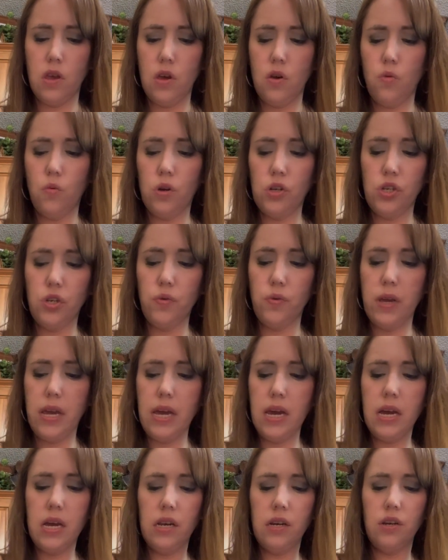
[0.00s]
what you
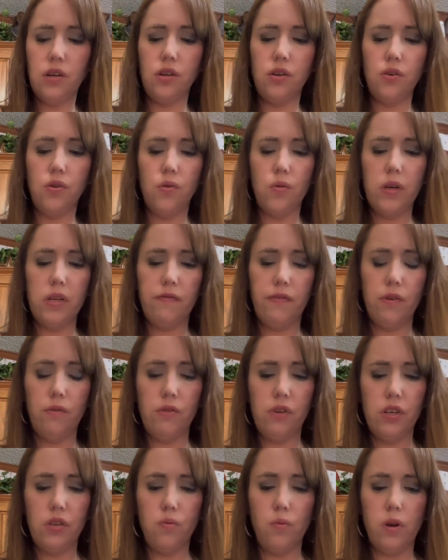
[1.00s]
can do if you
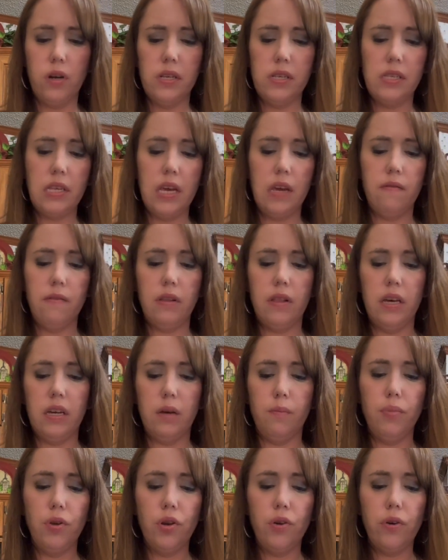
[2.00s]
just want to save it like a
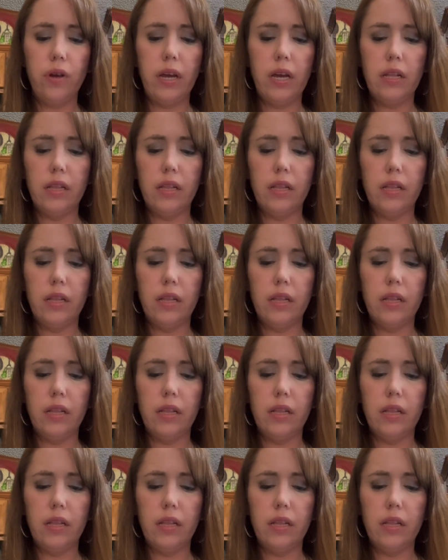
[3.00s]
puree,